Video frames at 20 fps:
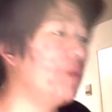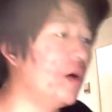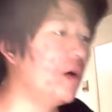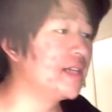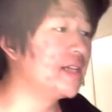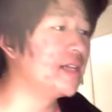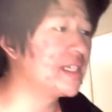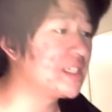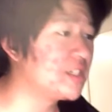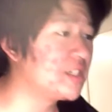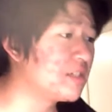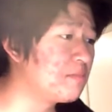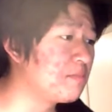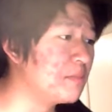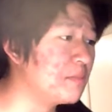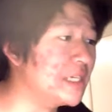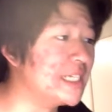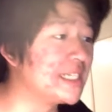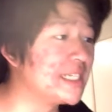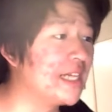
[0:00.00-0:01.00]
one that's just
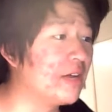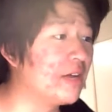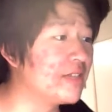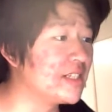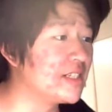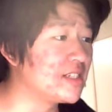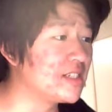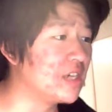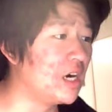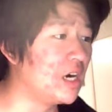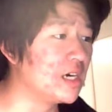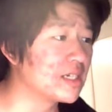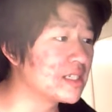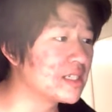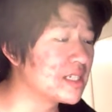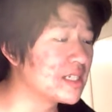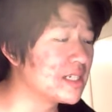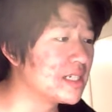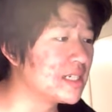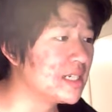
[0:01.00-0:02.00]
beating down these
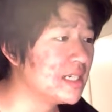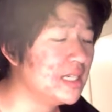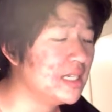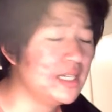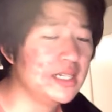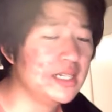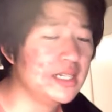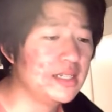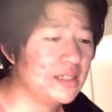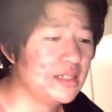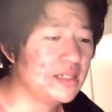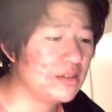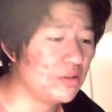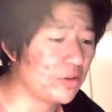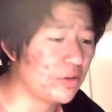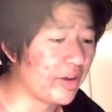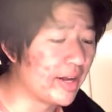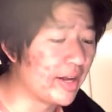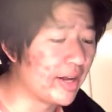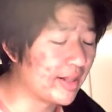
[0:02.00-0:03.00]
dogs and
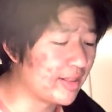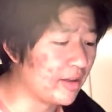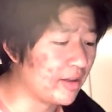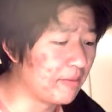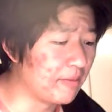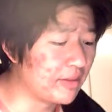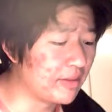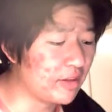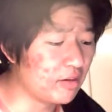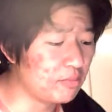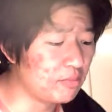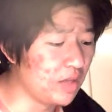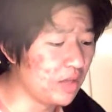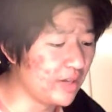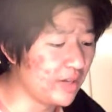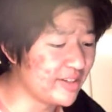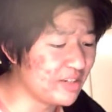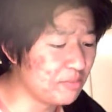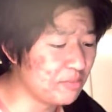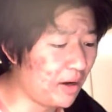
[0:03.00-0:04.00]
looking at them and their
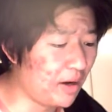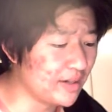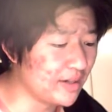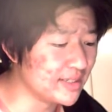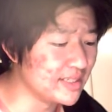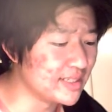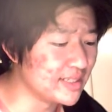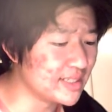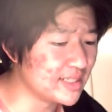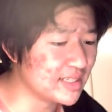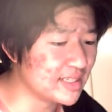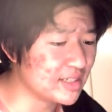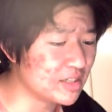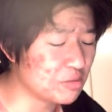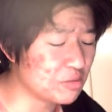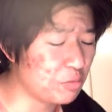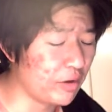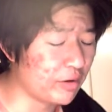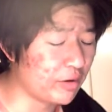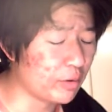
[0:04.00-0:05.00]
bloodied bodies and
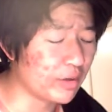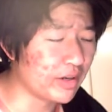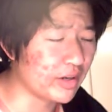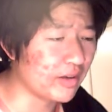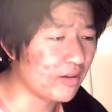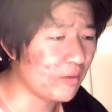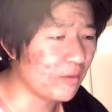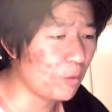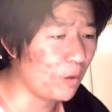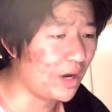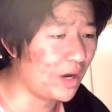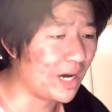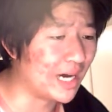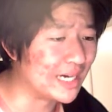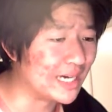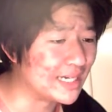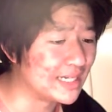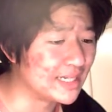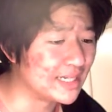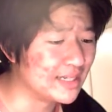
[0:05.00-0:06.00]
just wondering
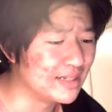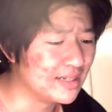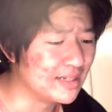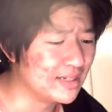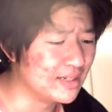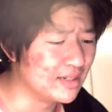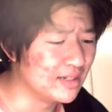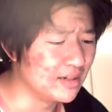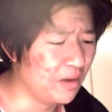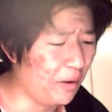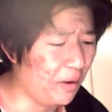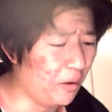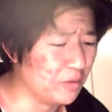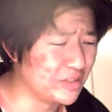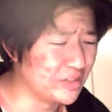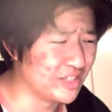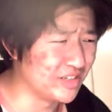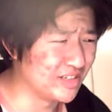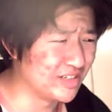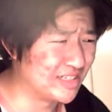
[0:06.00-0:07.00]
why. Oh
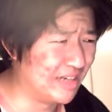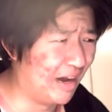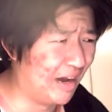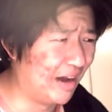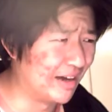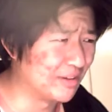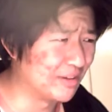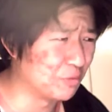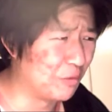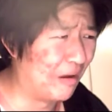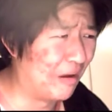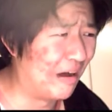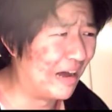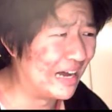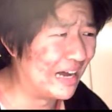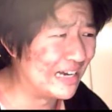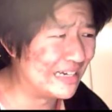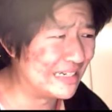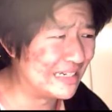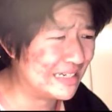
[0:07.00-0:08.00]
dear god,
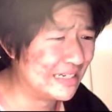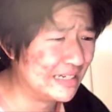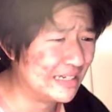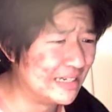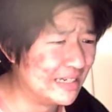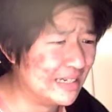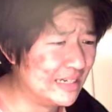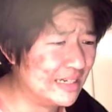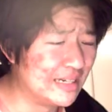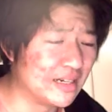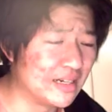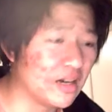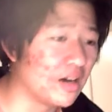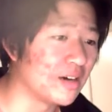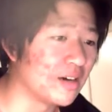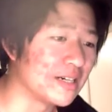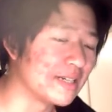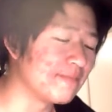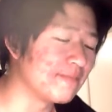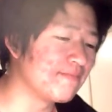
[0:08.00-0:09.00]
why?
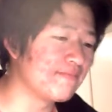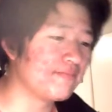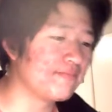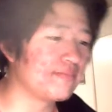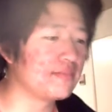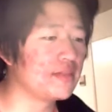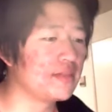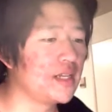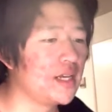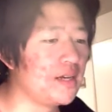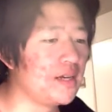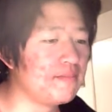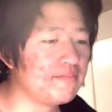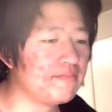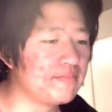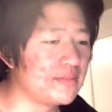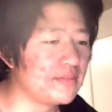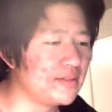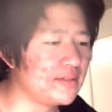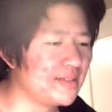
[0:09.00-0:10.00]
Alright, uh,
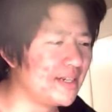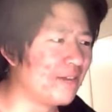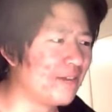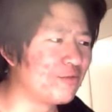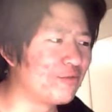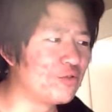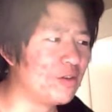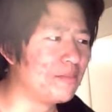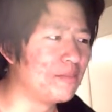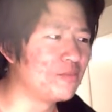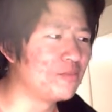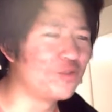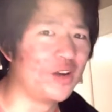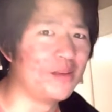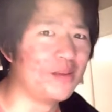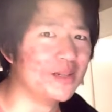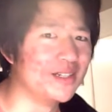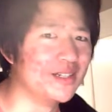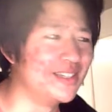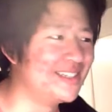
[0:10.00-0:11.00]
enough
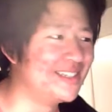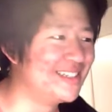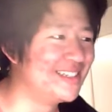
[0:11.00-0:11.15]
drama.